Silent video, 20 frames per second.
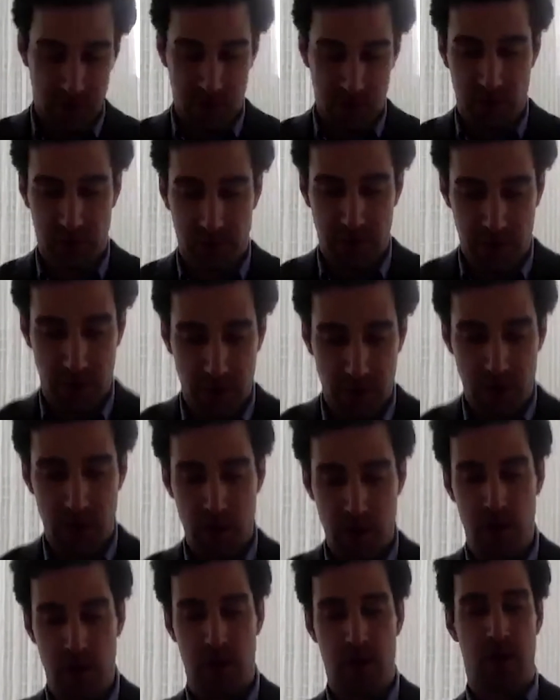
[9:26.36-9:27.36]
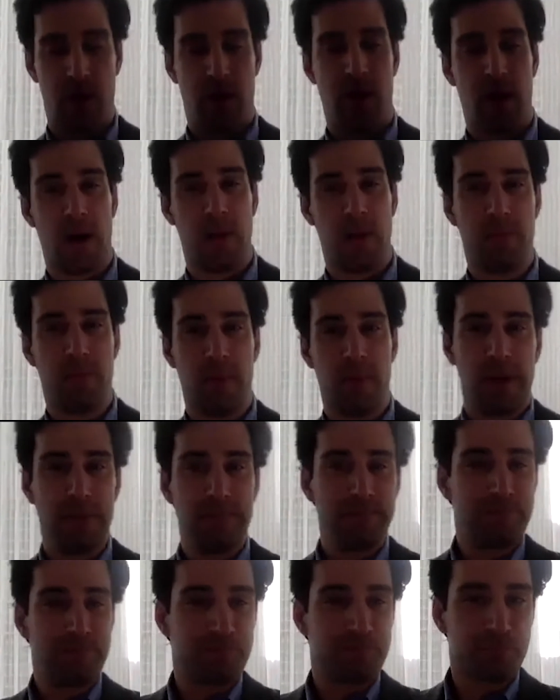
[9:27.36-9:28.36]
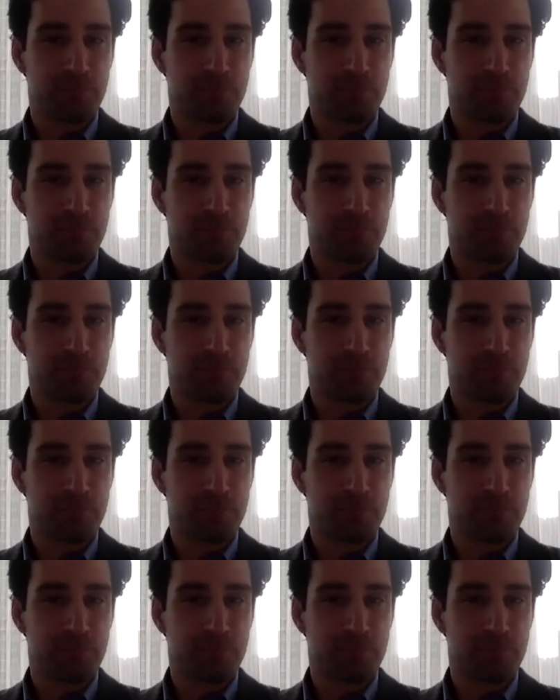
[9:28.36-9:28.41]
in your career. But